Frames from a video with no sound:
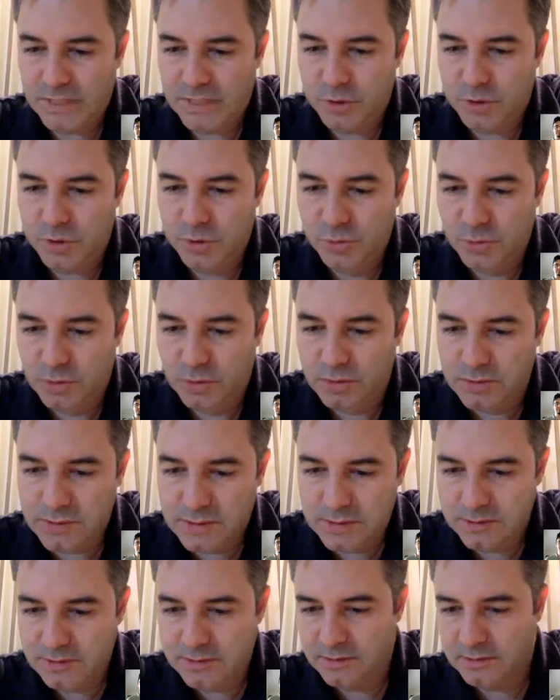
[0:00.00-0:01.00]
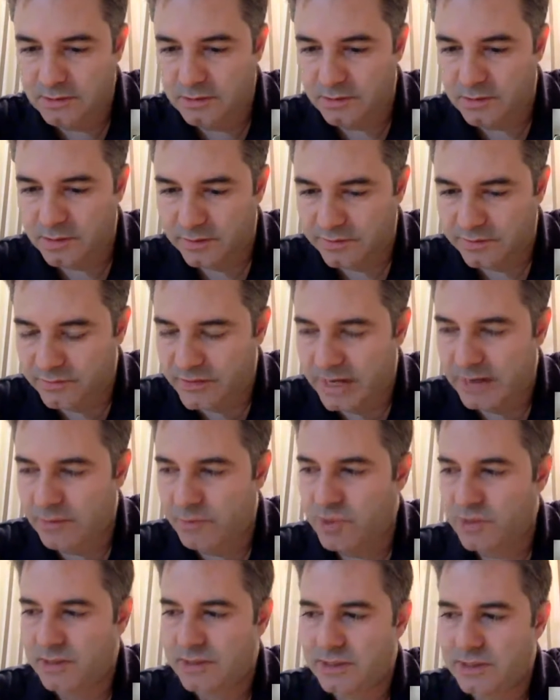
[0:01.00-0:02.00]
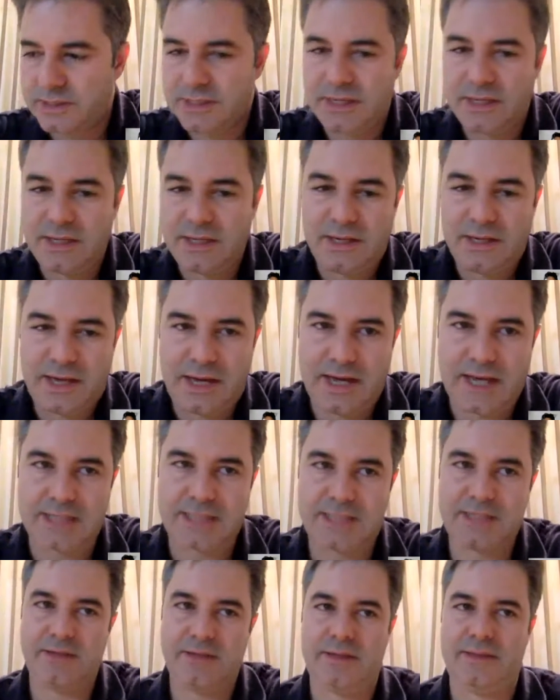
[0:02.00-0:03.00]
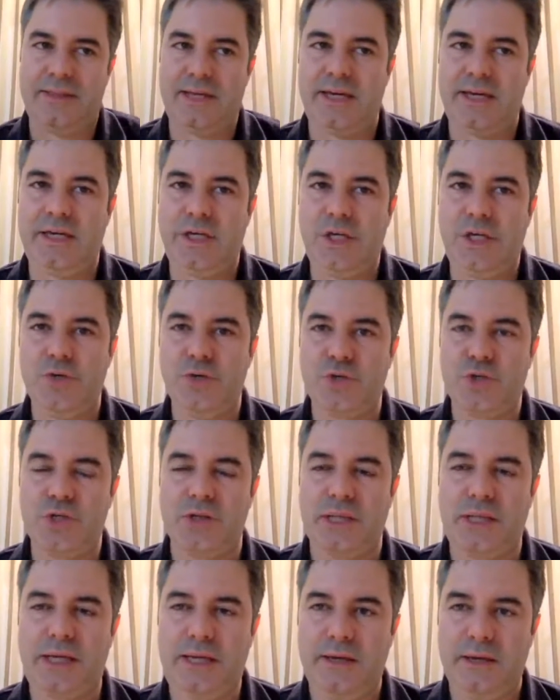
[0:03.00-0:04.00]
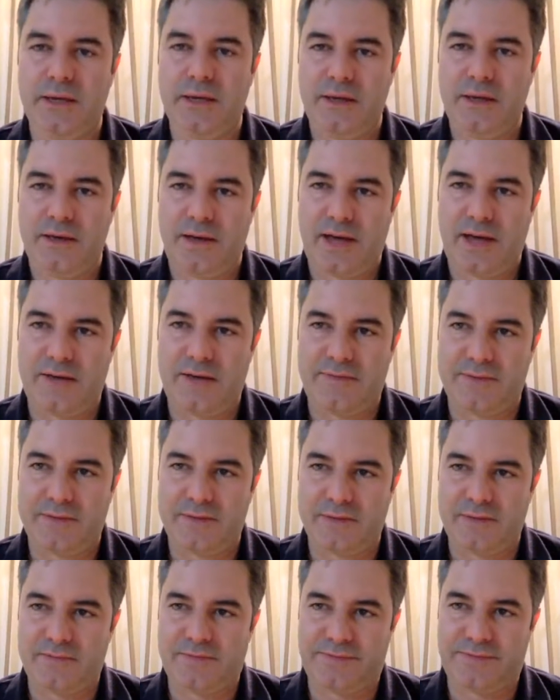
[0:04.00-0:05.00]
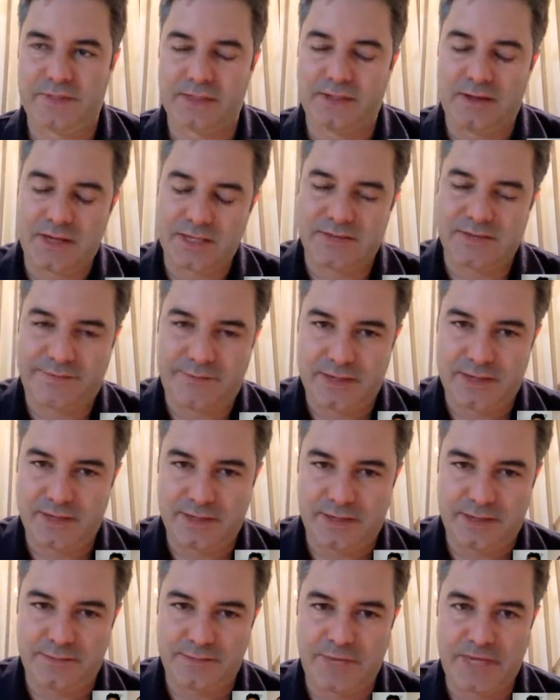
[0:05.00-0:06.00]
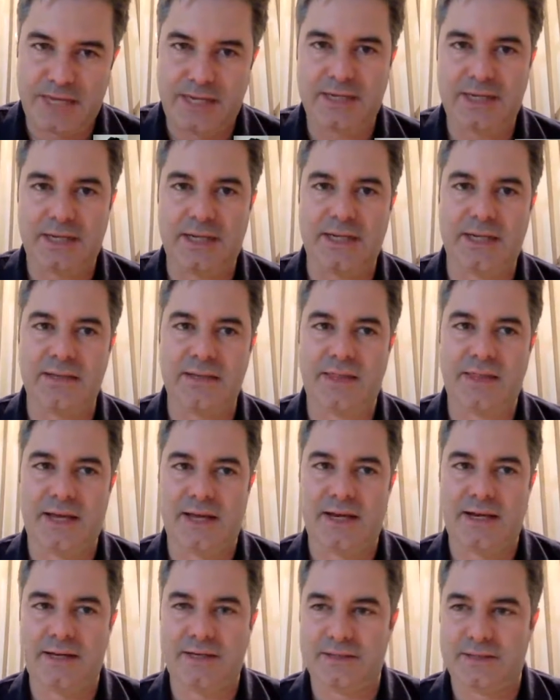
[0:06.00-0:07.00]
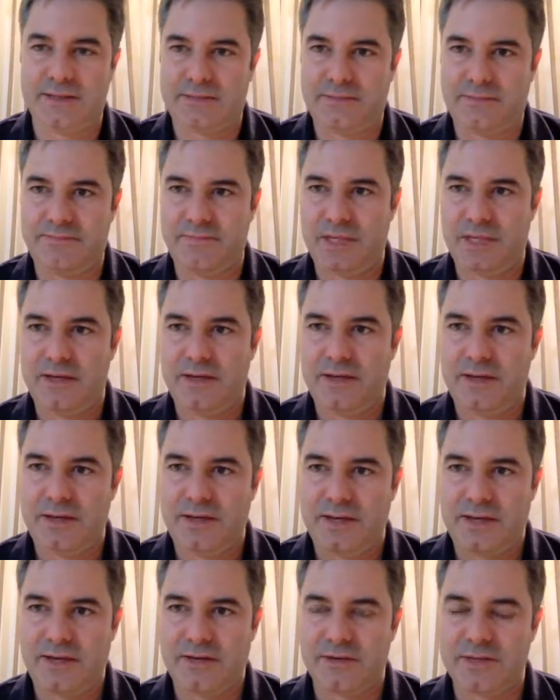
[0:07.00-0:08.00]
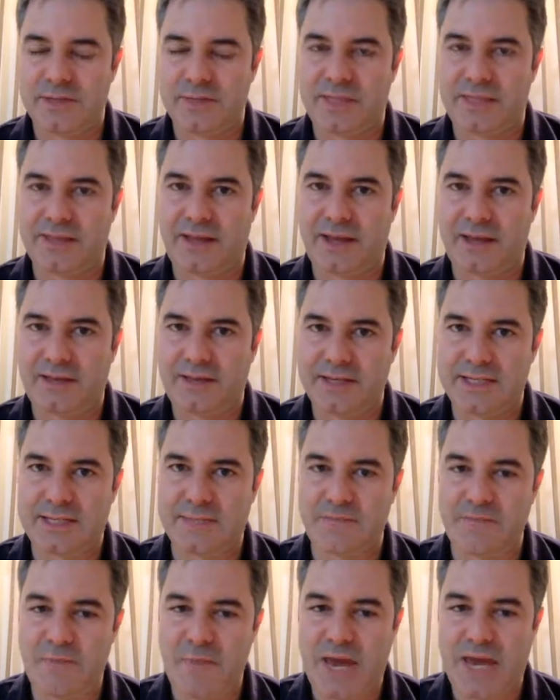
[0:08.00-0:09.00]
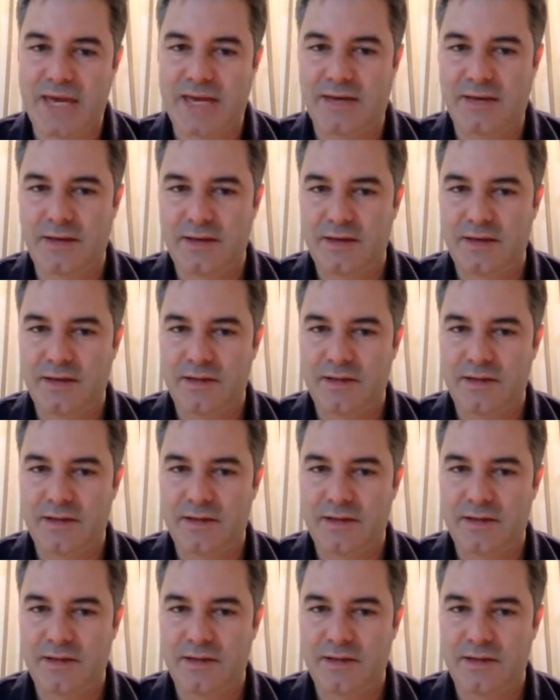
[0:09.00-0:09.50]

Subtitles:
tools or frameworks they usually have a philosophy embedded in it that goes a bit like this: make